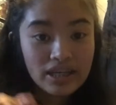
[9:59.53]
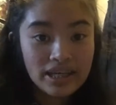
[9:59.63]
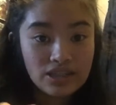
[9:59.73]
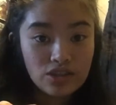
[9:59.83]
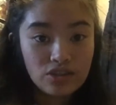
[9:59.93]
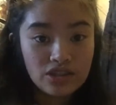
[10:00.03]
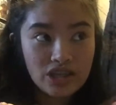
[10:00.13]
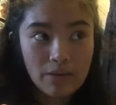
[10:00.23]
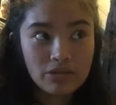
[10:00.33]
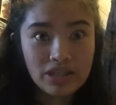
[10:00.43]
into the
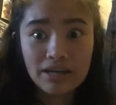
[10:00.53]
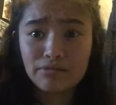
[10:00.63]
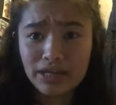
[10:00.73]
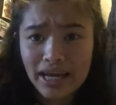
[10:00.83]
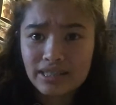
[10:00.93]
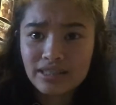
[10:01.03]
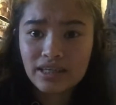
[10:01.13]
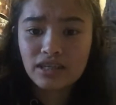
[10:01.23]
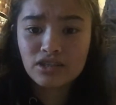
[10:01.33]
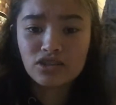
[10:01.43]
chapters that I've already
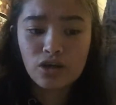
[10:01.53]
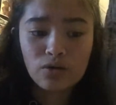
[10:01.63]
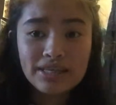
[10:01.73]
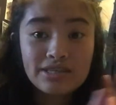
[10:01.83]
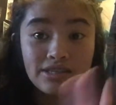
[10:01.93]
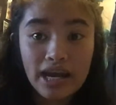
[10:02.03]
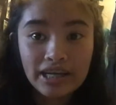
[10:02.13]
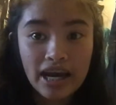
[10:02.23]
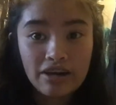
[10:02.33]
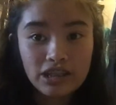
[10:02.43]
edited. So this side
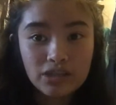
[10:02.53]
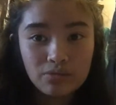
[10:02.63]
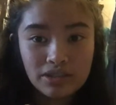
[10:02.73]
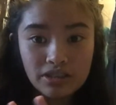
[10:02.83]
character was